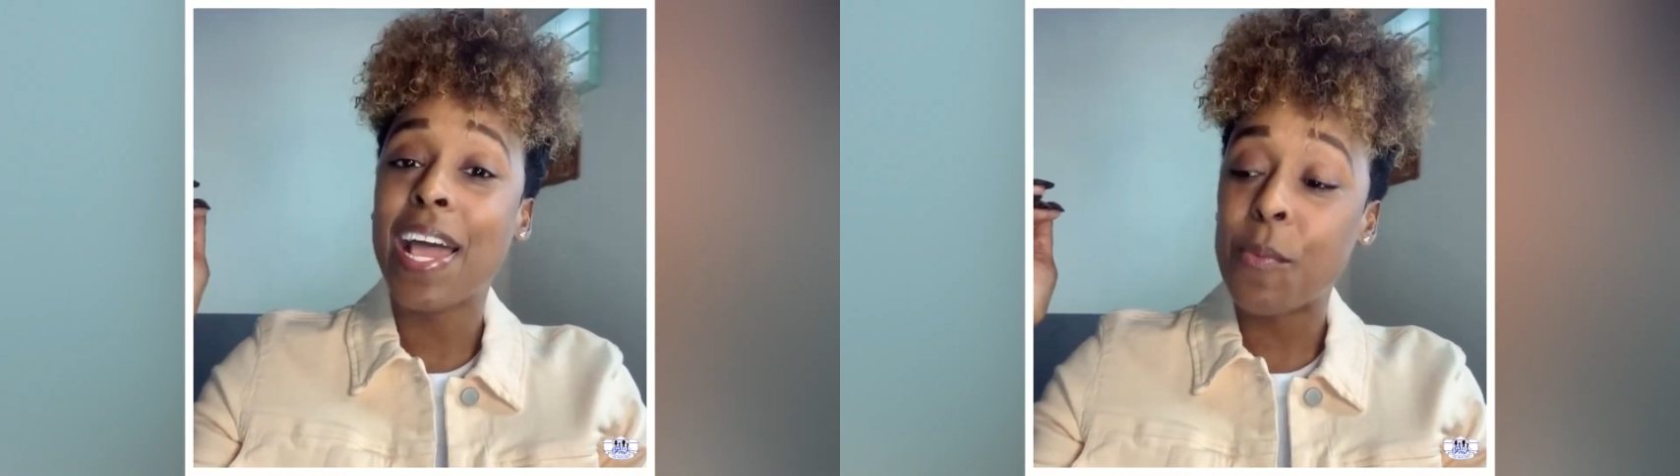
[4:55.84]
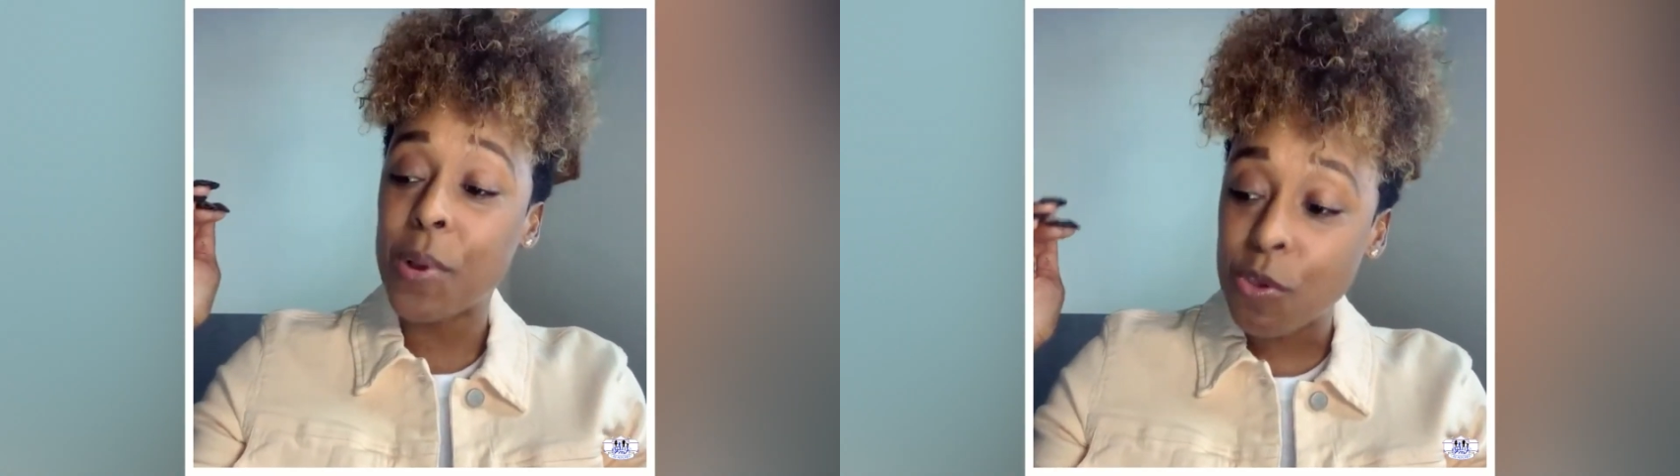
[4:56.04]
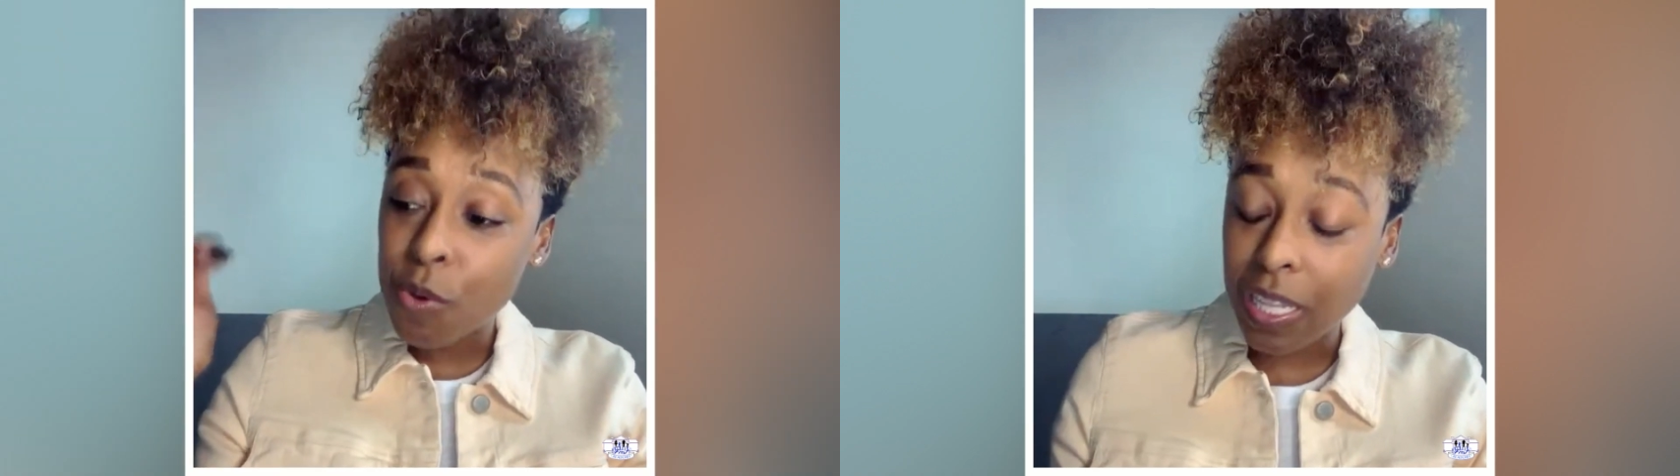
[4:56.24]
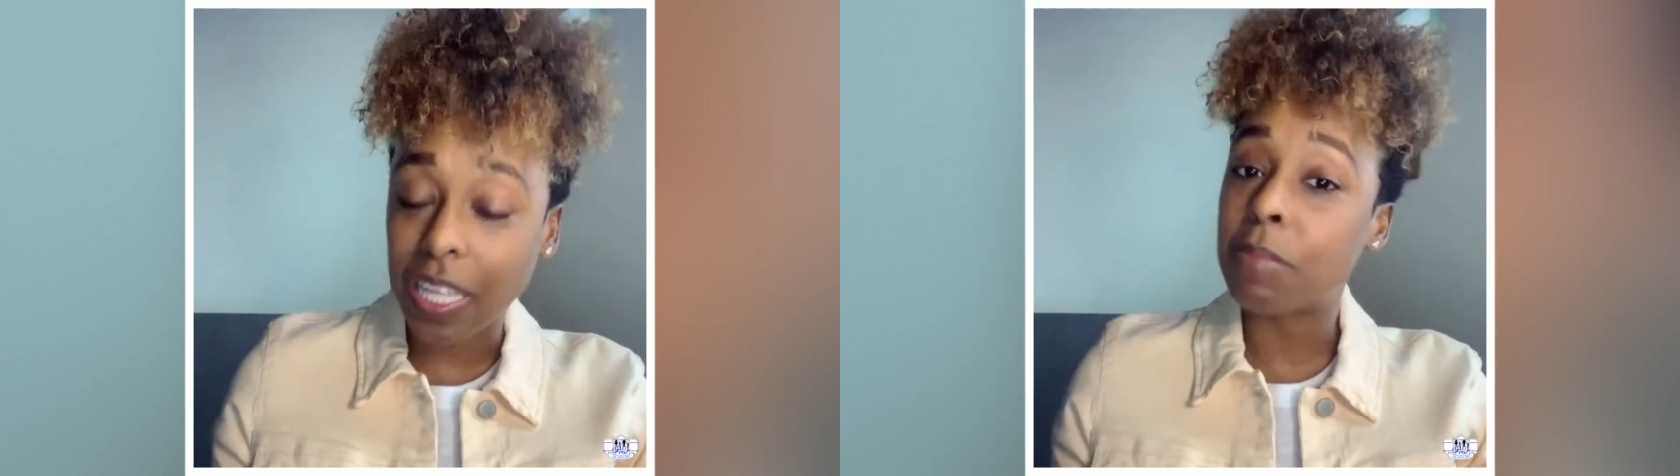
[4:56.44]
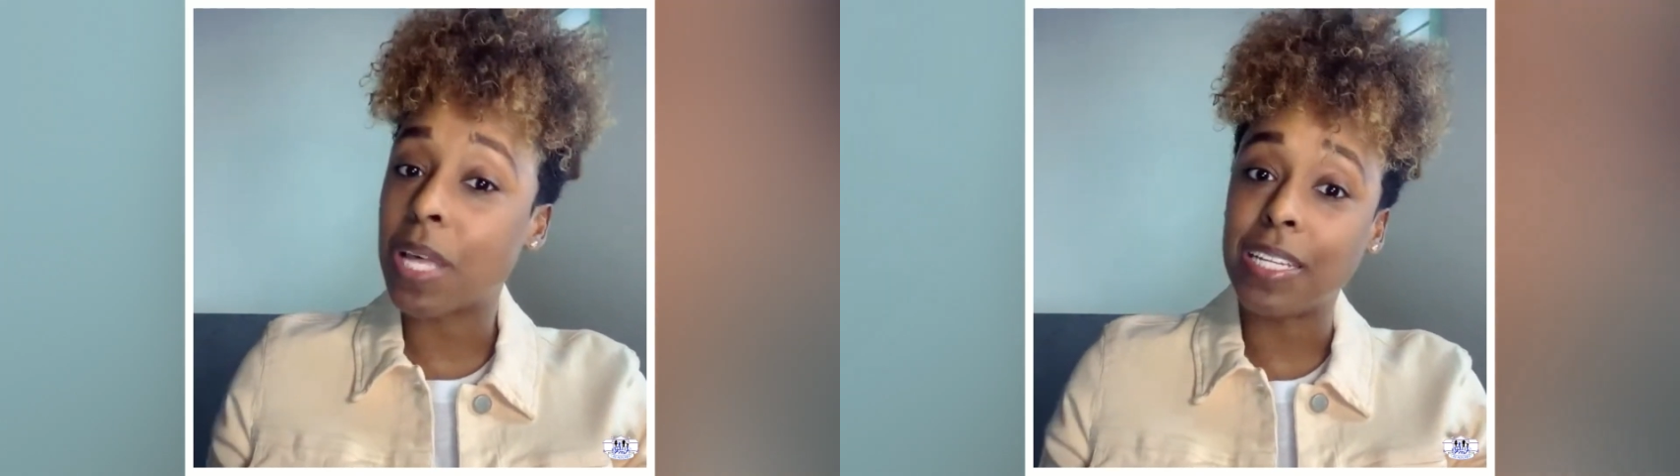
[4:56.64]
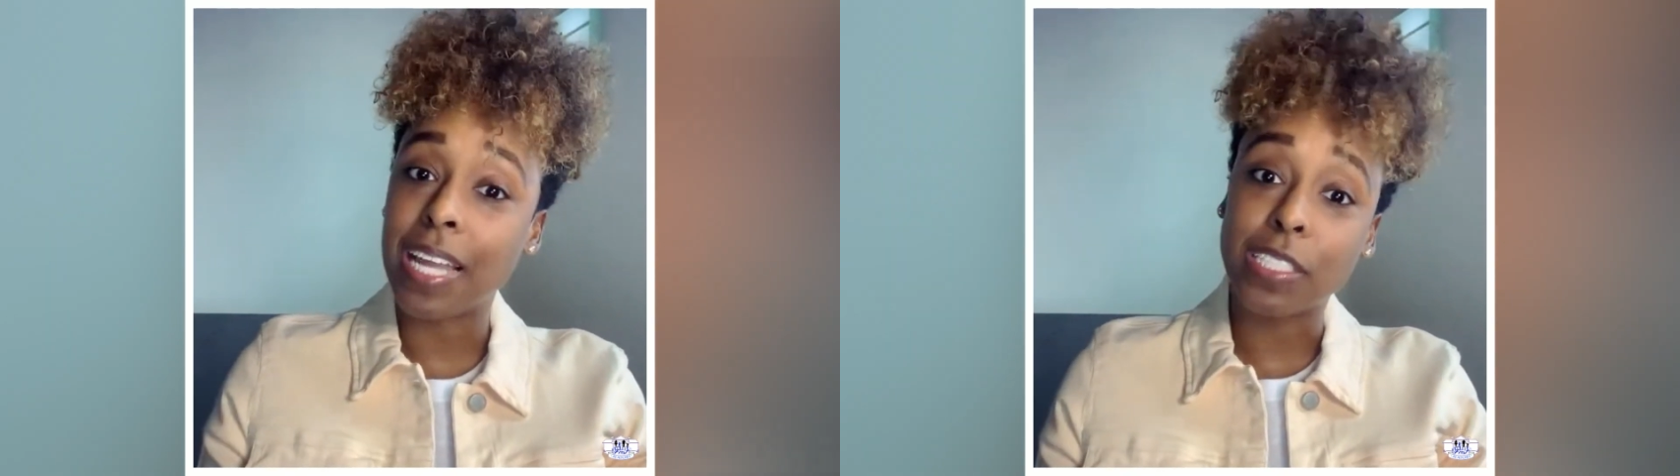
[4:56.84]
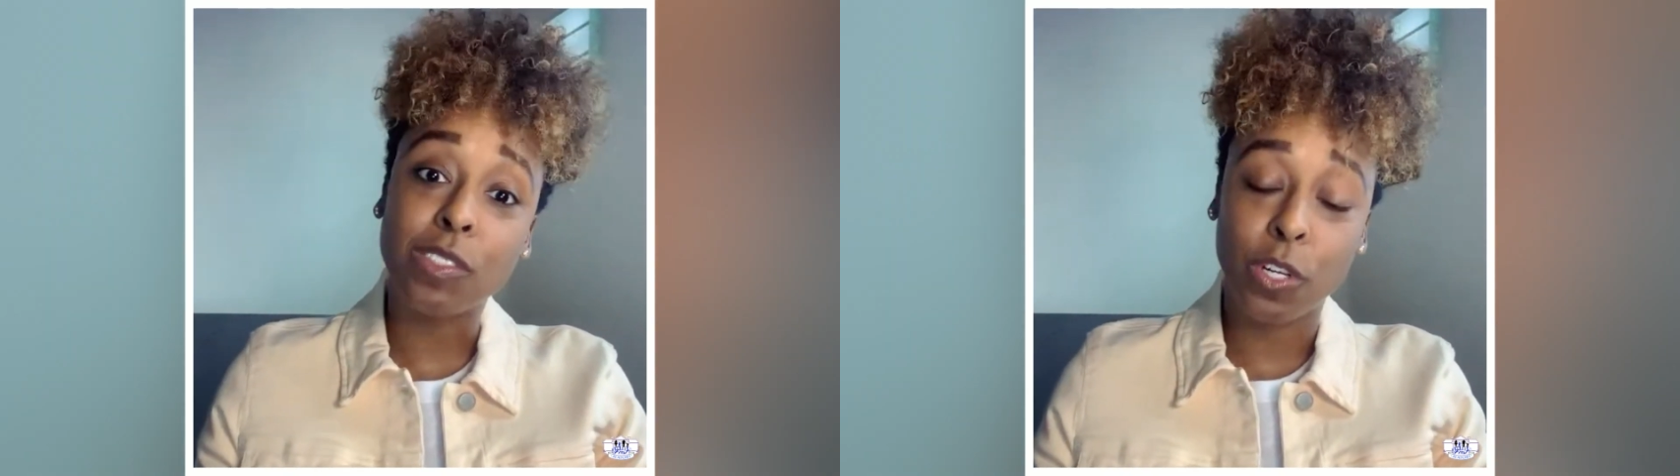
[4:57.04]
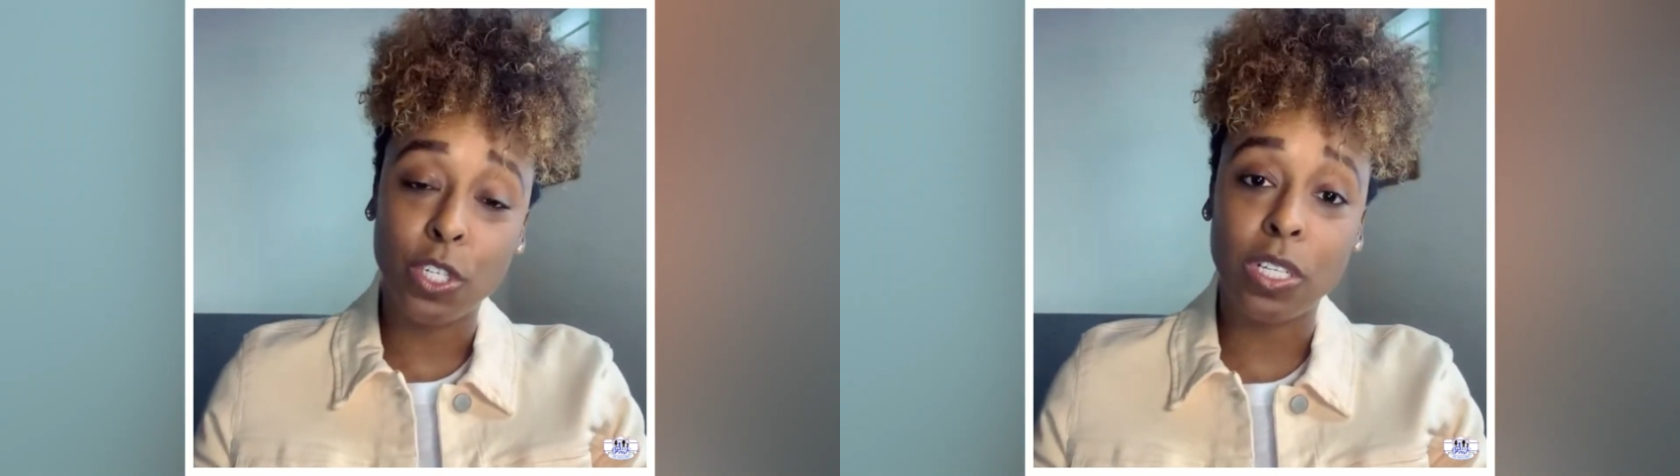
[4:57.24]
When you claim that next
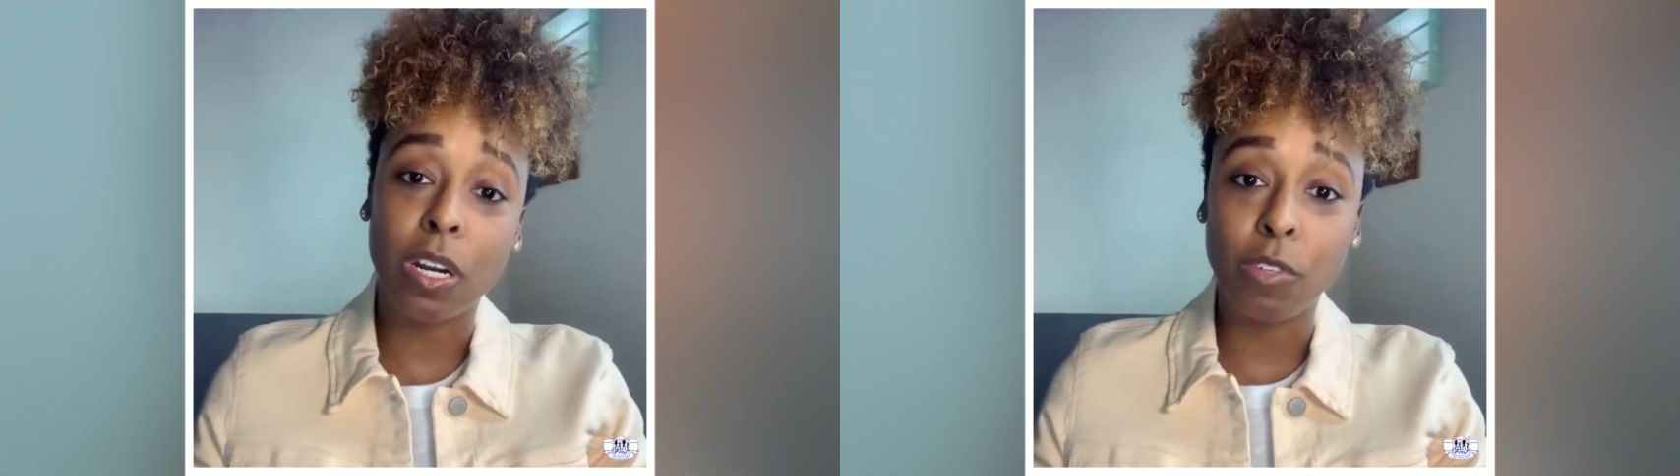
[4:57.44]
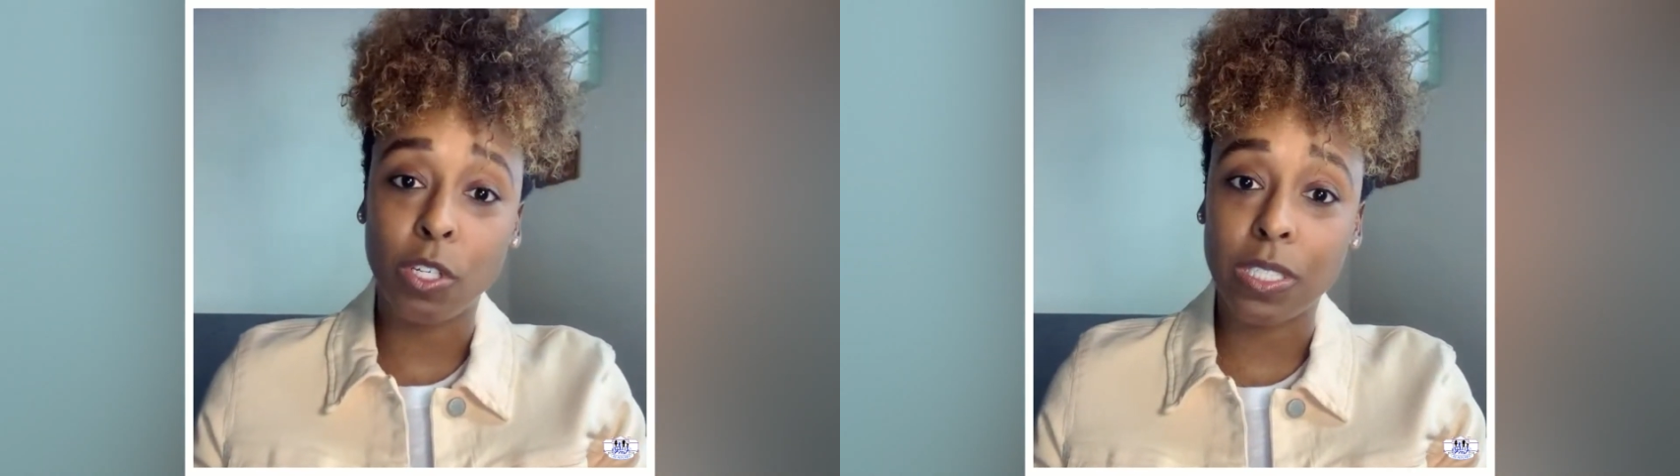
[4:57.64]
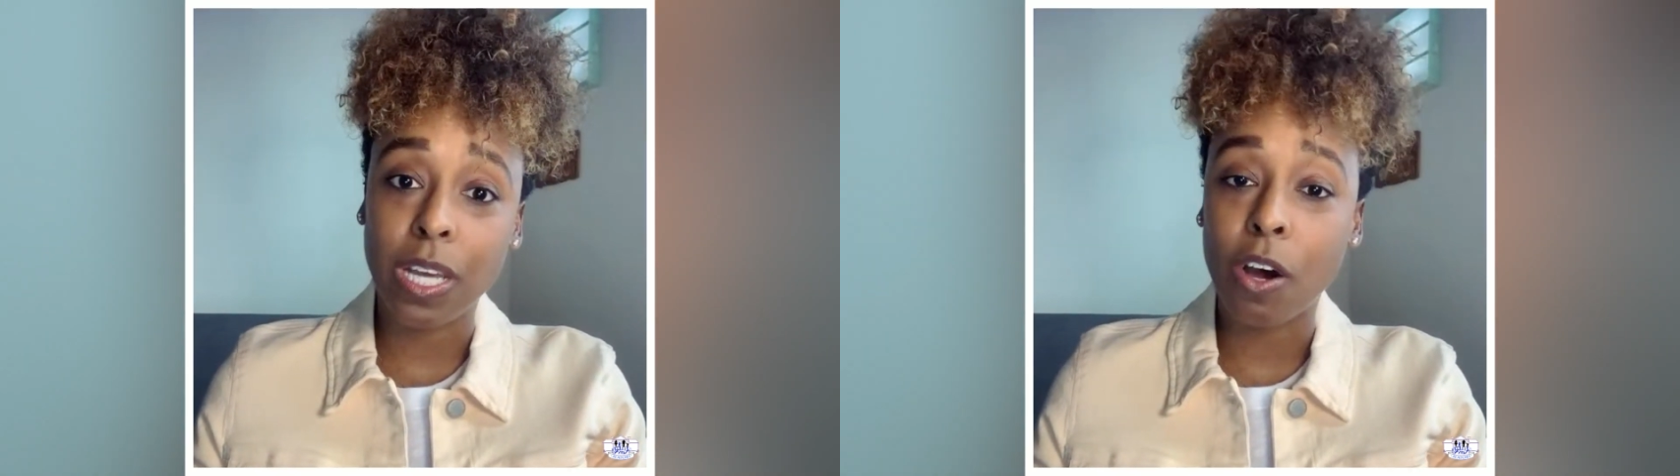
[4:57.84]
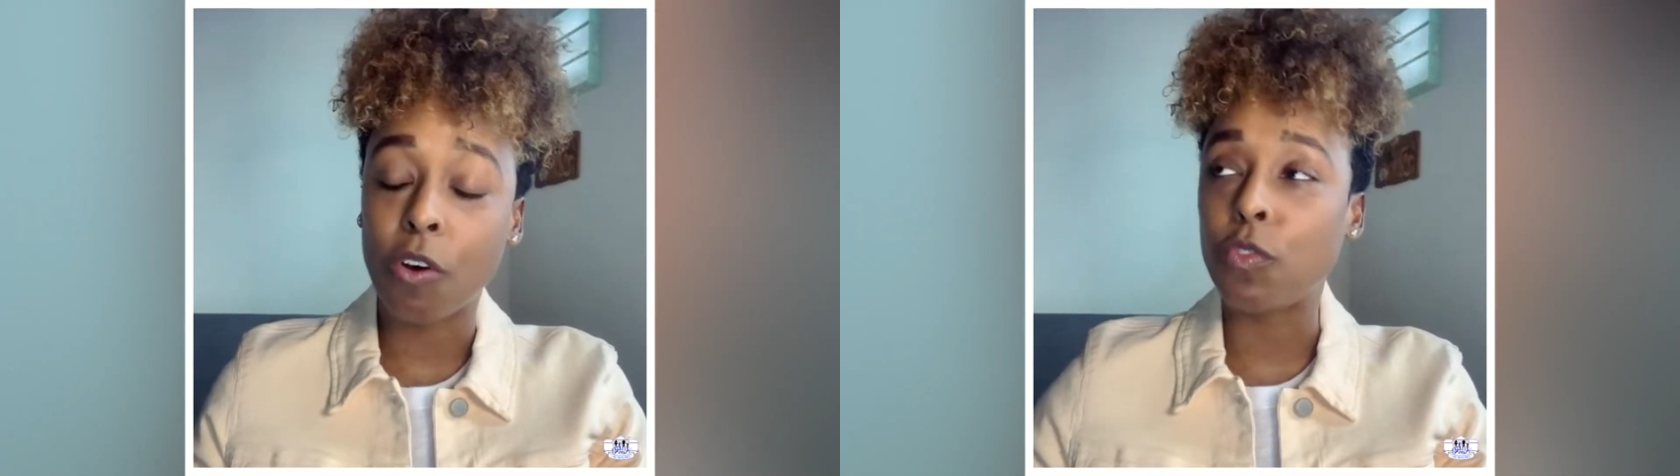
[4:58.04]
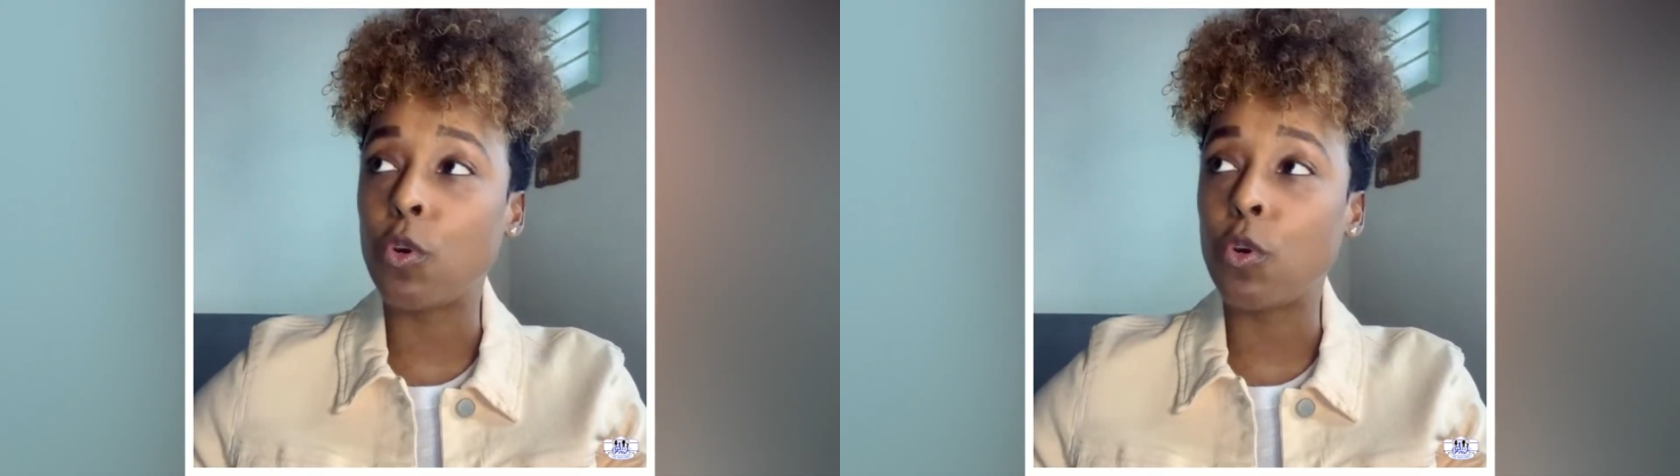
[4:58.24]
version of yourself,